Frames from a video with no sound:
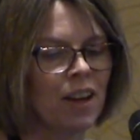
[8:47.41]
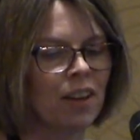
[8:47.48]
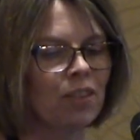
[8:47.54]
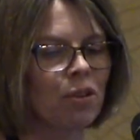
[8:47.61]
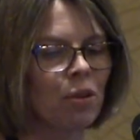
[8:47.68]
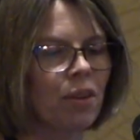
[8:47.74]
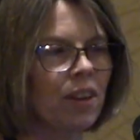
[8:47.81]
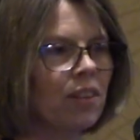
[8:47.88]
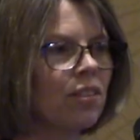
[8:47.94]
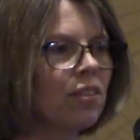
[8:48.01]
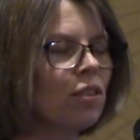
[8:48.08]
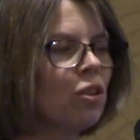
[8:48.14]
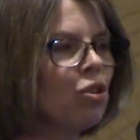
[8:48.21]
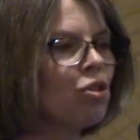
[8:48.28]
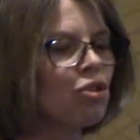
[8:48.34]
So
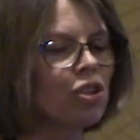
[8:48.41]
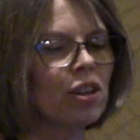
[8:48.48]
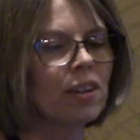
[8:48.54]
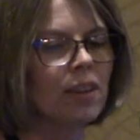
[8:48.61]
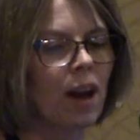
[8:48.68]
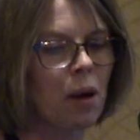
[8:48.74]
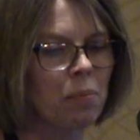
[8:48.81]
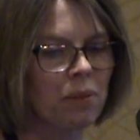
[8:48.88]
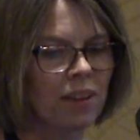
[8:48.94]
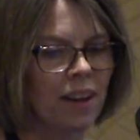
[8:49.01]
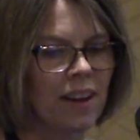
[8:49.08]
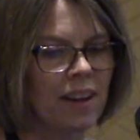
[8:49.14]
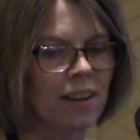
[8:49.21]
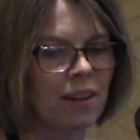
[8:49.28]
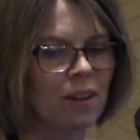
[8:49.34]
this nutrient
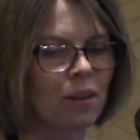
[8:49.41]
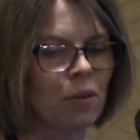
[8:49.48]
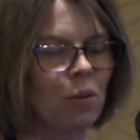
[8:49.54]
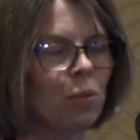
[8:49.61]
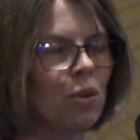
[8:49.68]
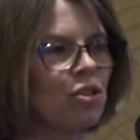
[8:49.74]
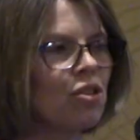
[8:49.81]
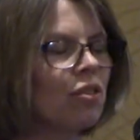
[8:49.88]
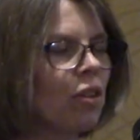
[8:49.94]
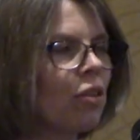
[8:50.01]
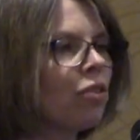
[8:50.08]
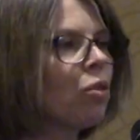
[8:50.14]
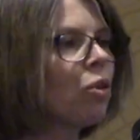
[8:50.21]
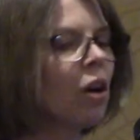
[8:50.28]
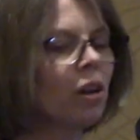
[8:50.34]
uptake, which is
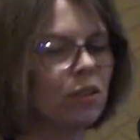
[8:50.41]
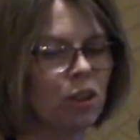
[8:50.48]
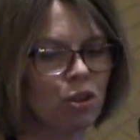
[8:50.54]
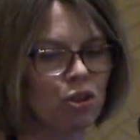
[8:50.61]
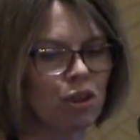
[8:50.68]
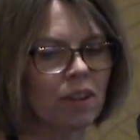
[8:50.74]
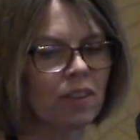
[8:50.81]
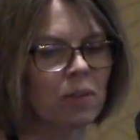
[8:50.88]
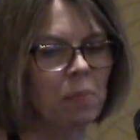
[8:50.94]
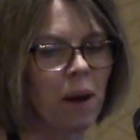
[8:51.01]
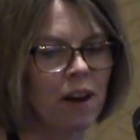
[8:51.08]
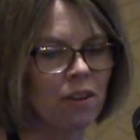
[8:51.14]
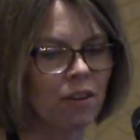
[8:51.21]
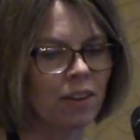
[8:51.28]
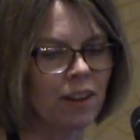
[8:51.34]
also called nutrient
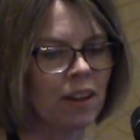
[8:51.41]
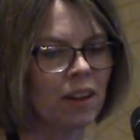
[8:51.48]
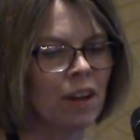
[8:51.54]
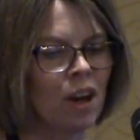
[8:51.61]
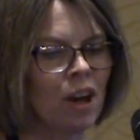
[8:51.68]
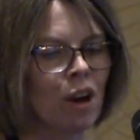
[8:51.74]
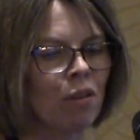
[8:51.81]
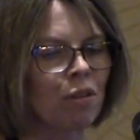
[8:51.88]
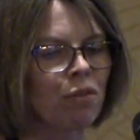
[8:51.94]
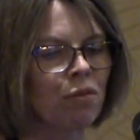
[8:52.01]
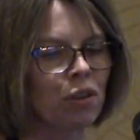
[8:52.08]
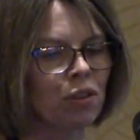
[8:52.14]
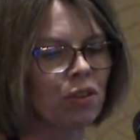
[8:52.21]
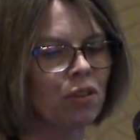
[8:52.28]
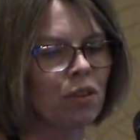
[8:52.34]
spiraling,
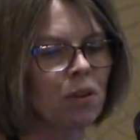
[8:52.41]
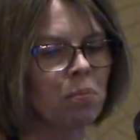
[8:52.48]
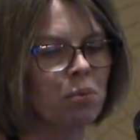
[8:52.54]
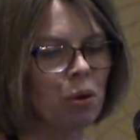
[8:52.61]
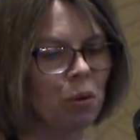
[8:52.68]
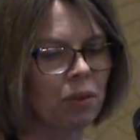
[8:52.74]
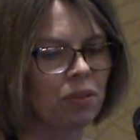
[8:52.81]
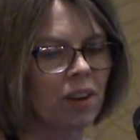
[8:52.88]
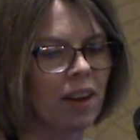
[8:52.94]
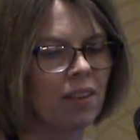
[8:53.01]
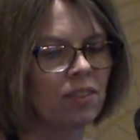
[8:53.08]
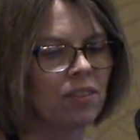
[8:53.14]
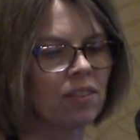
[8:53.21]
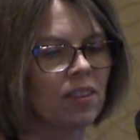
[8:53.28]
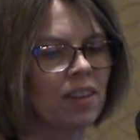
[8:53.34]
refers to the
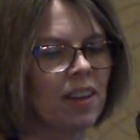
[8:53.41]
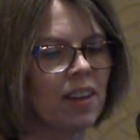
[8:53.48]
process